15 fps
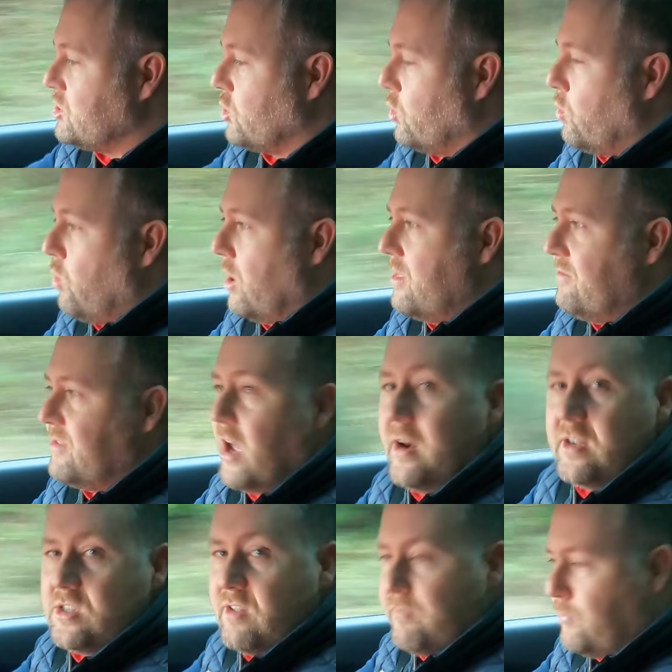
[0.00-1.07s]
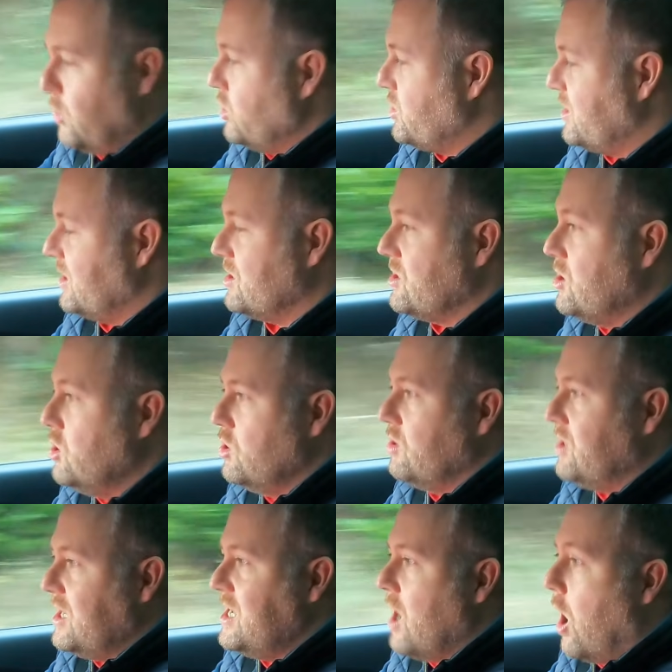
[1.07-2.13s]
So what they've done is they've pushed this
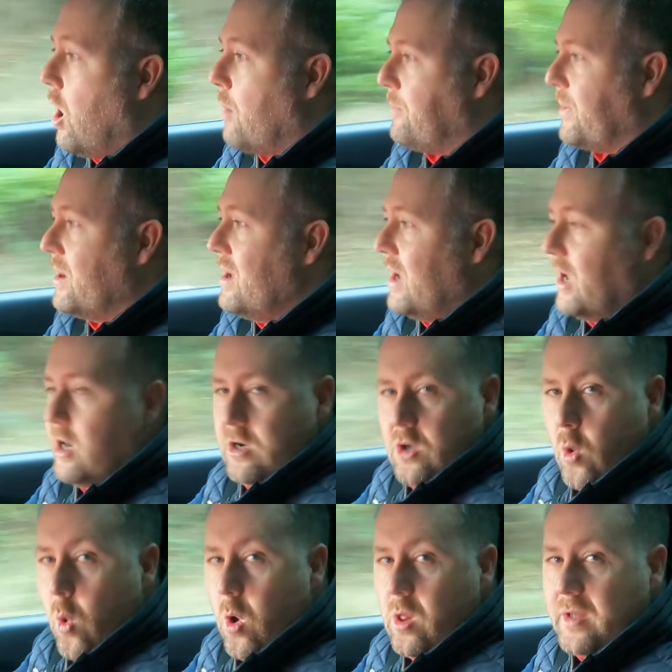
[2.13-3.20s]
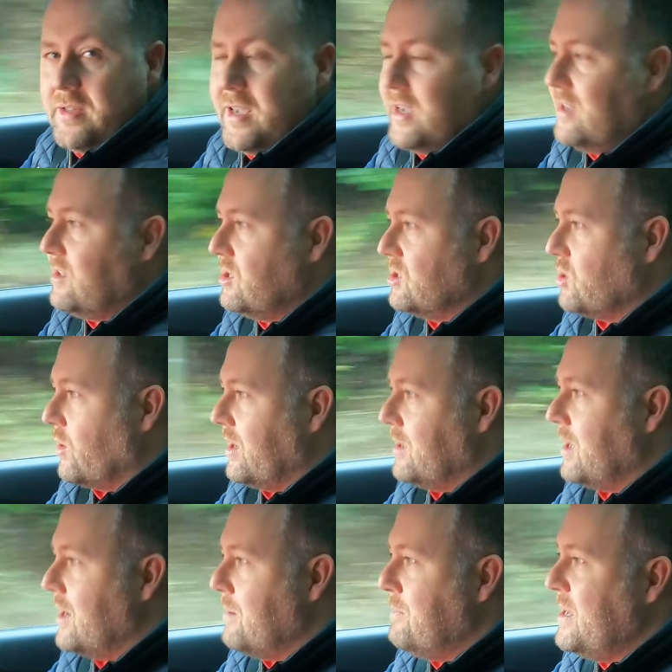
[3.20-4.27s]
Q3 up in quality to sort
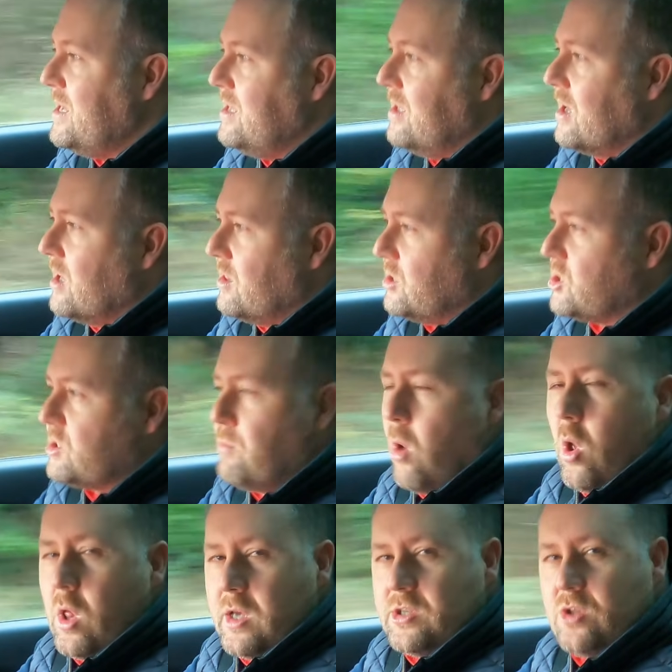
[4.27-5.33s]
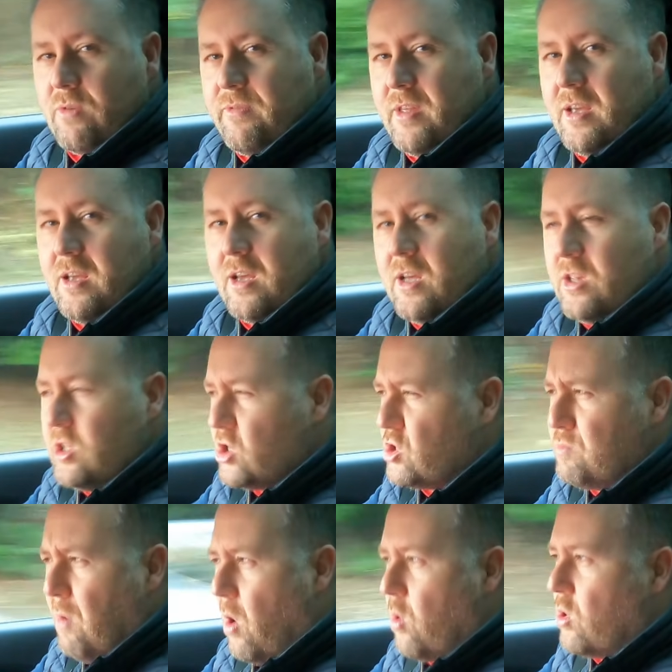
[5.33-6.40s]
of kind of be the smallest of the
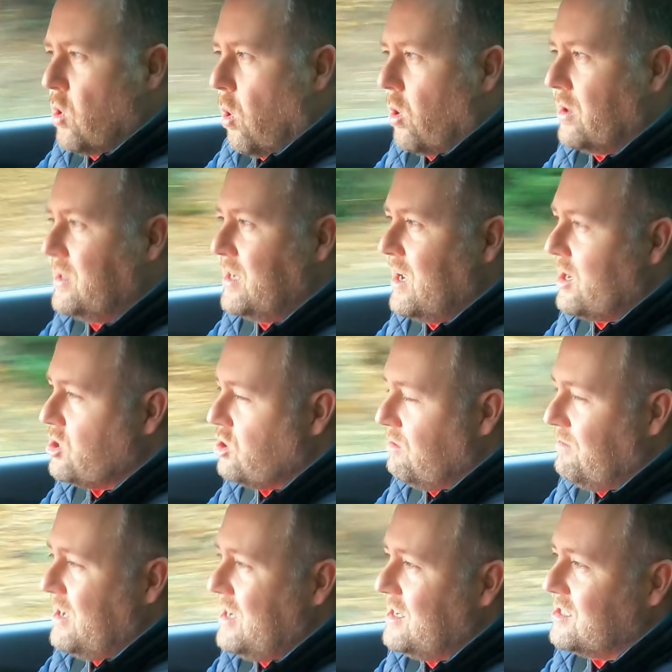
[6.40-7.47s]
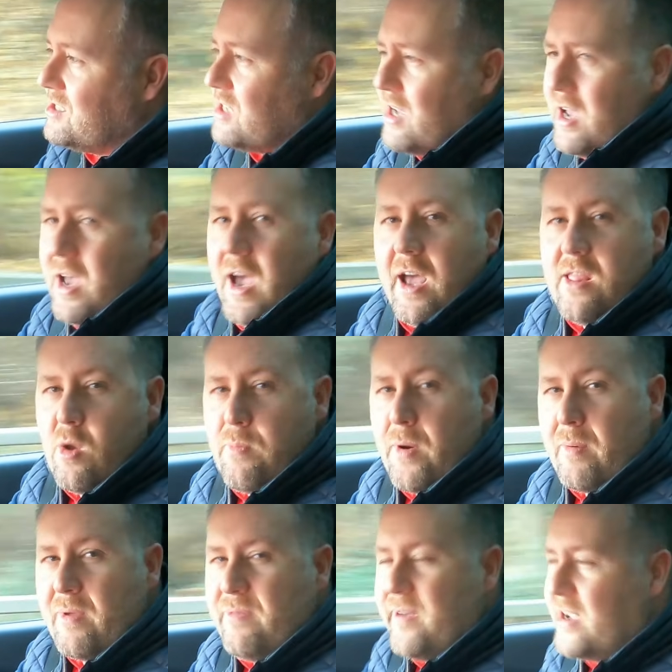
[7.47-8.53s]
small quality SUVs, and they'll
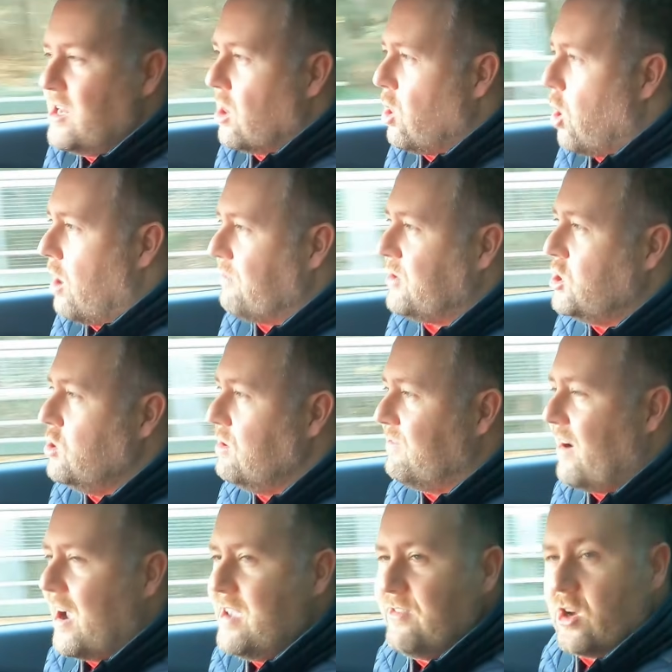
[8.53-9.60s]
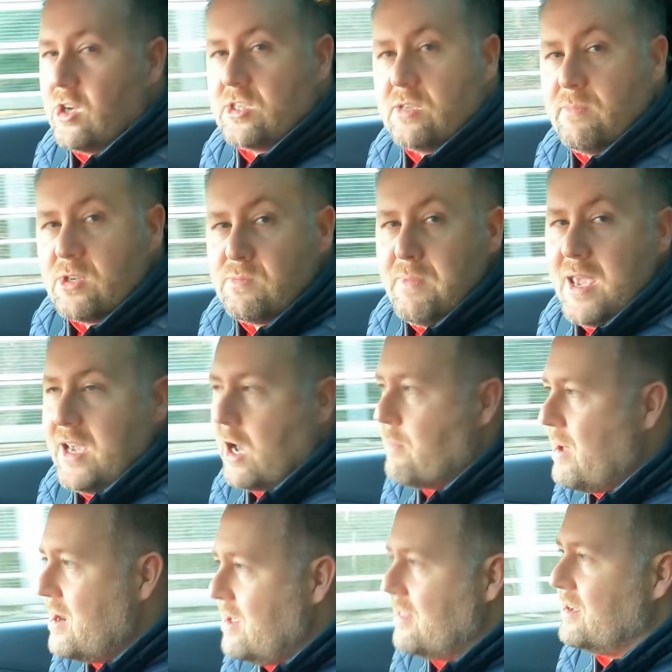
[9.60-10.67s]
probably find a lot of Q5 customers may
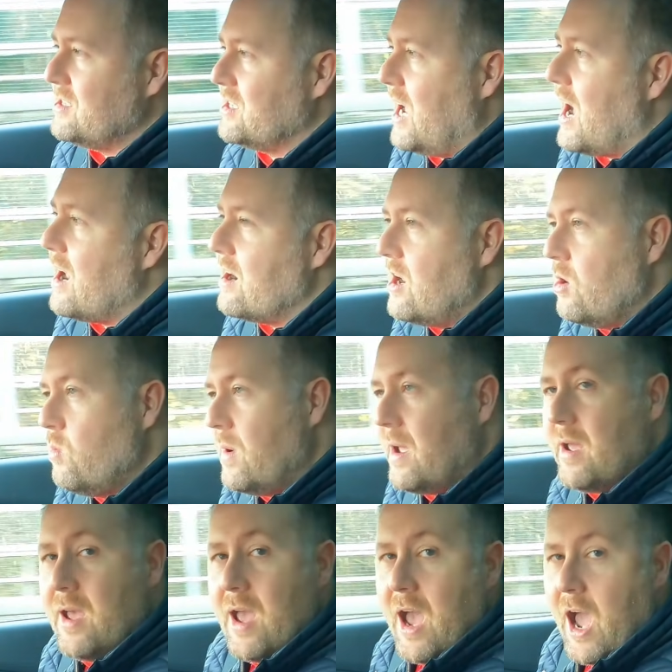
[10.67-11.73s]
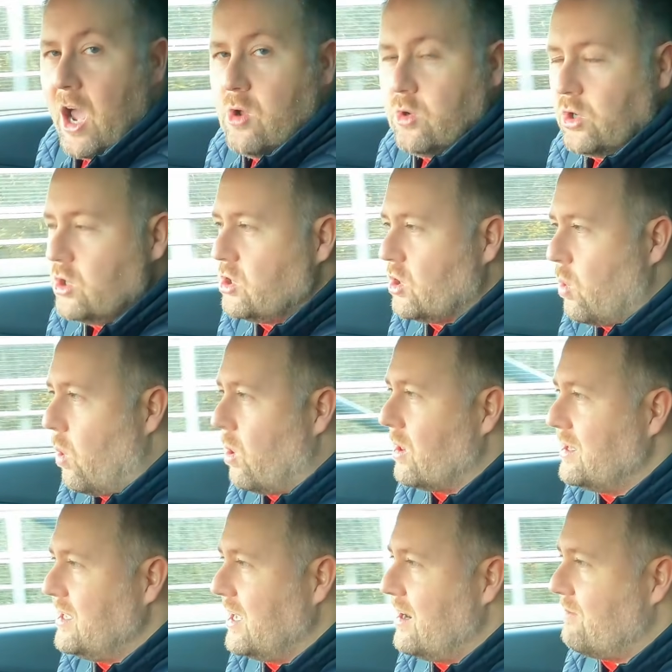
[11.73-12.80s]
come into this car now with how good
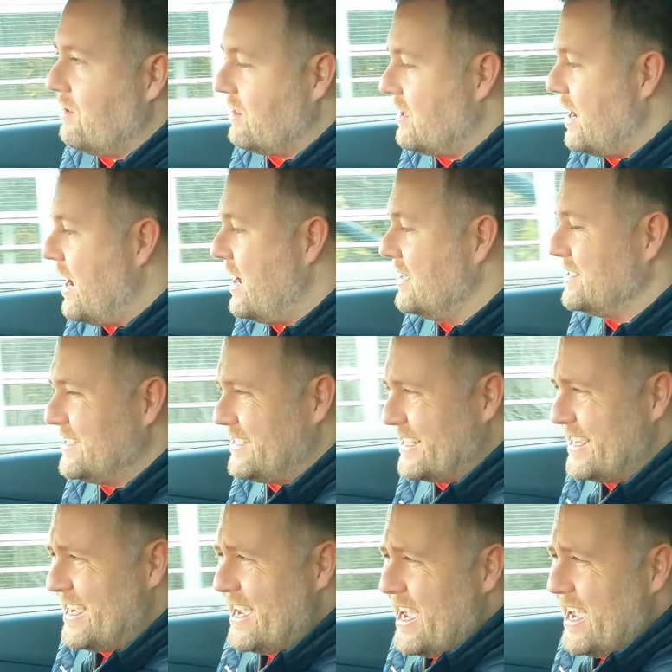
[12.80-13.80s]
quality and everything it is.